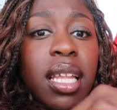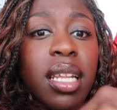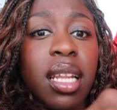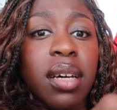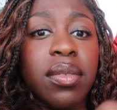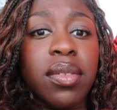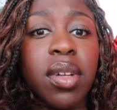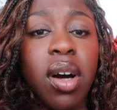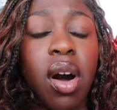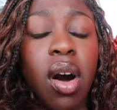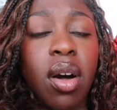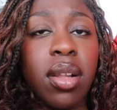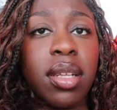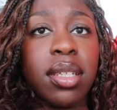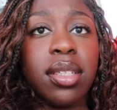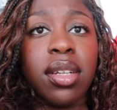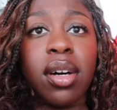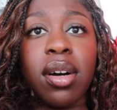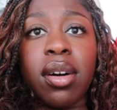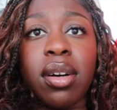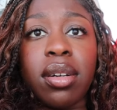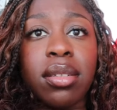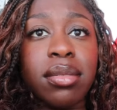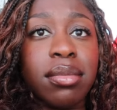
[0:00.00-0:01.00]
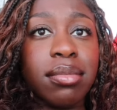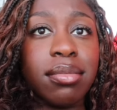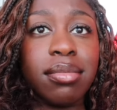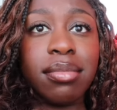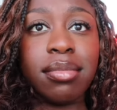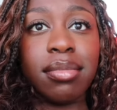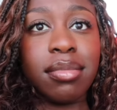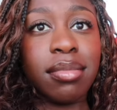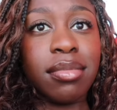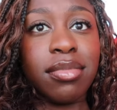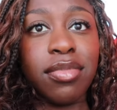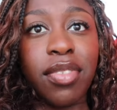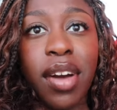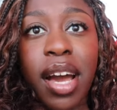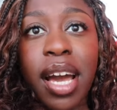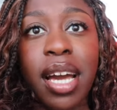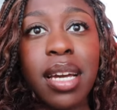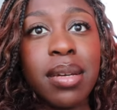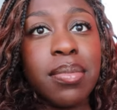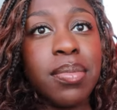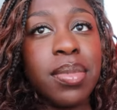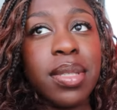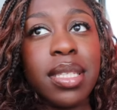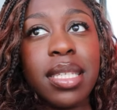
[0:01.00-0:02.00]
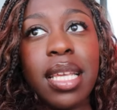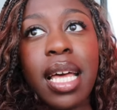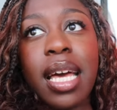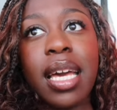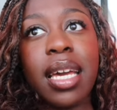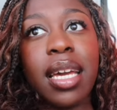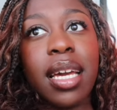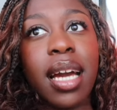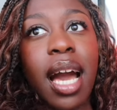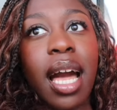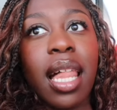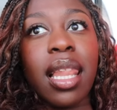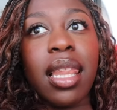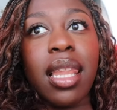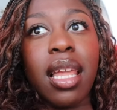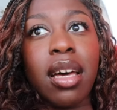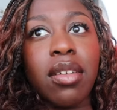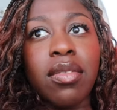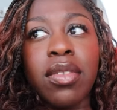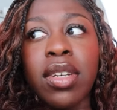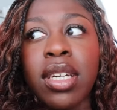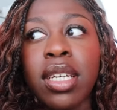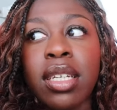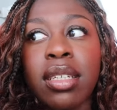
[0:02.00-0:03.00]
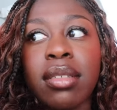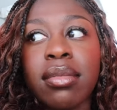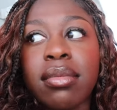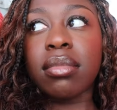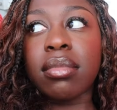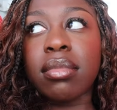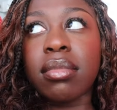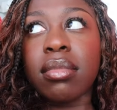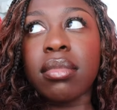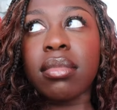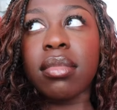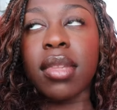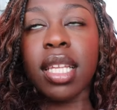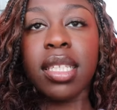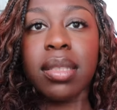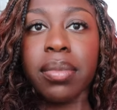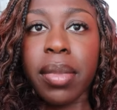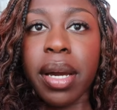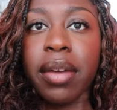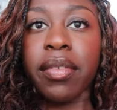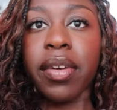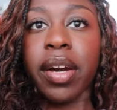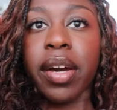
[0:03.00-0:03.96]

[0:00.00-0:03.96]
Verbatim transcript: I love the all adult vibes. Like, I love it. That's my